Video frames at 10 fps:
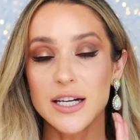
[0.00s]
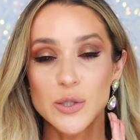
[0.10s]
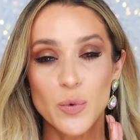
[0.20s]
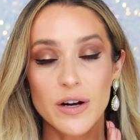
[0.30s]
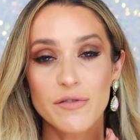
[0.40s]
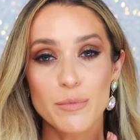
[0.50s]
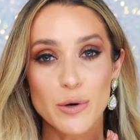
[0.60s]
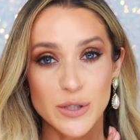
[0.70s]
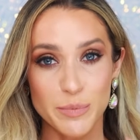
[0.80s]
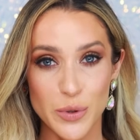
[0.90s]
it is one of the
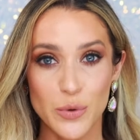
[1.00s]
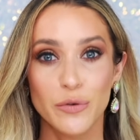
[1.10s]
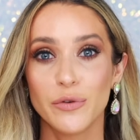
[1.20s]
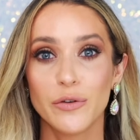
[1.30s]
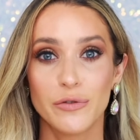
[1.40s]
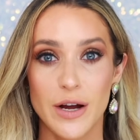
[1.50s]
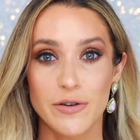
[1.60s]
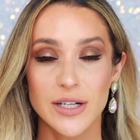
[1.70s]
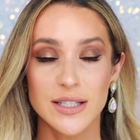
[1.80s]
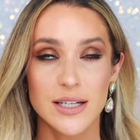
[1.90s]
most beautiful
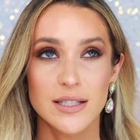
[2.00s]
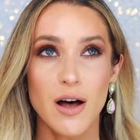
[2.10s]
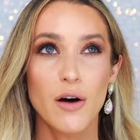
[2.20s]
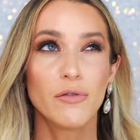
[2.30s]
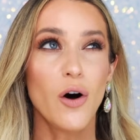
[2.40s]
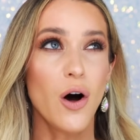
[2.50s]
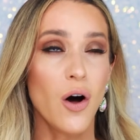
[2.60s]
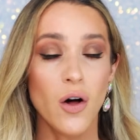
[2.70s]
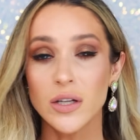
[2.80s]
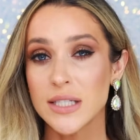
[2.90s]
fragrances of
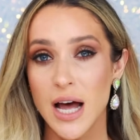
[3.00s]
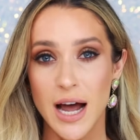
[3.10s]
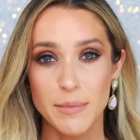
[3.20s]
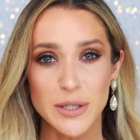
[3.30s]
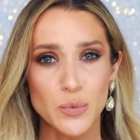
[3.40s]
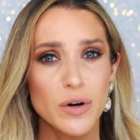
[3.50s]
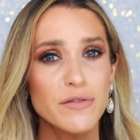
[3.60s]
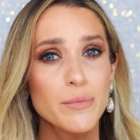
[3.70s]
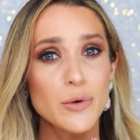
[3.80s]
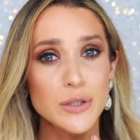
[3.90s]
all time. It's one of
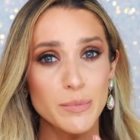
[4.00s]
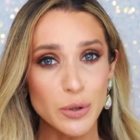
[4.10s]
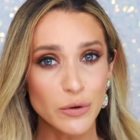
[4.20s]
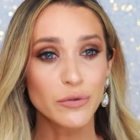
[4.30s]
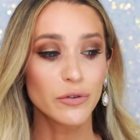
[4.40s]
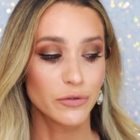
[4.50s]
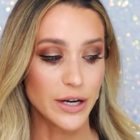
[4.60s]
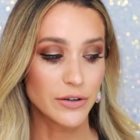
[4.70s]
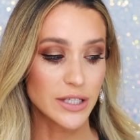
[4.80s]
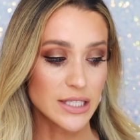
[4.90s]
the most beautiful
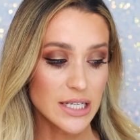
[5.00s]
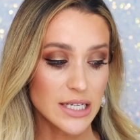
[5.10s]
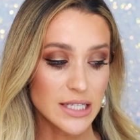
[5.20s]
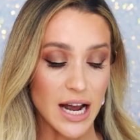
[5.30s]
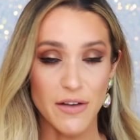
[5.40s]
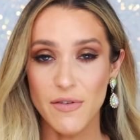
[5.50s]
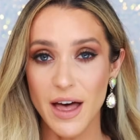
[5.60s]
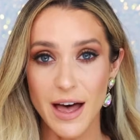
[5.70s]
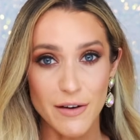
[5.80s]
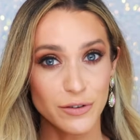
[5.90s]
fragrances I've
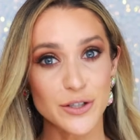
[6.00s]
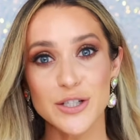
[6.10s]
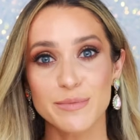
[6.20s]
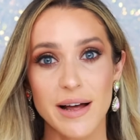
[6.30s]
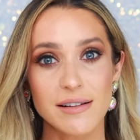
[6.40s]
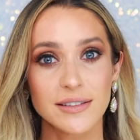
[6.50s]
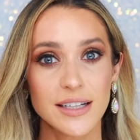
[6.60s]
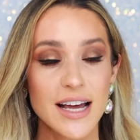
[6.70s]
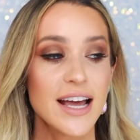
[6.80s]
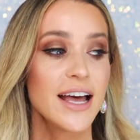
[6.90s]
ever smelled.
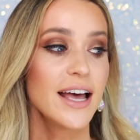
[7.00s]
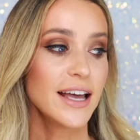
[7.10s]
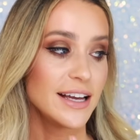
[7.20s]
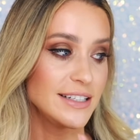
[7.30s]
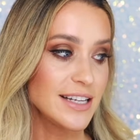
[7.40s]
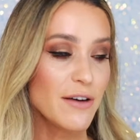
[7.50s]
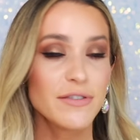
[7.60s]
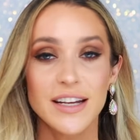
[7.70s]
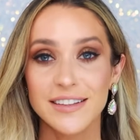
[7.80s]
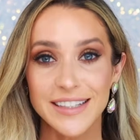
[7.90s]
And
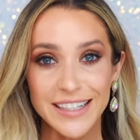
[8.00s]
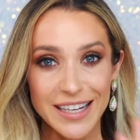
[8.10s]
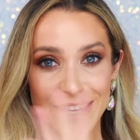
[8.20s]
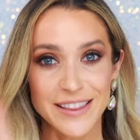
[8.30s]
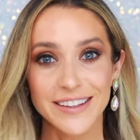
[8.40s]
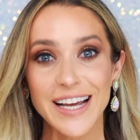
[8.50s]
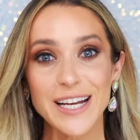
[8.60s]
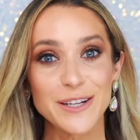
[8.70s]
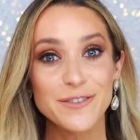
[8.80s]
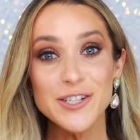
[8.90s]
definitely in the
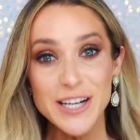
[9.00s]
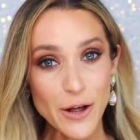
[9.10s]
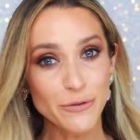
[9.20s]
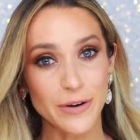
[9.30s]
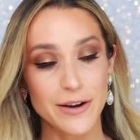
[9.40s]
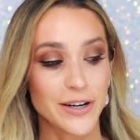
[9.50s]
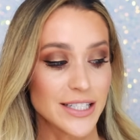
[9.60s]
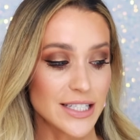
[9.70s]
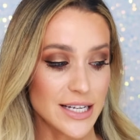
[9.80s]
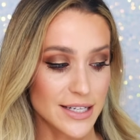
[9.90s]
land of Chanel
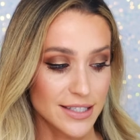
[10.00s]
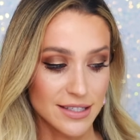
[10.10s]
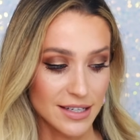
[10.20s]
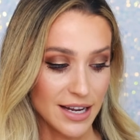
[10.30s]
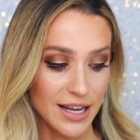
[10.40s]
fragrances,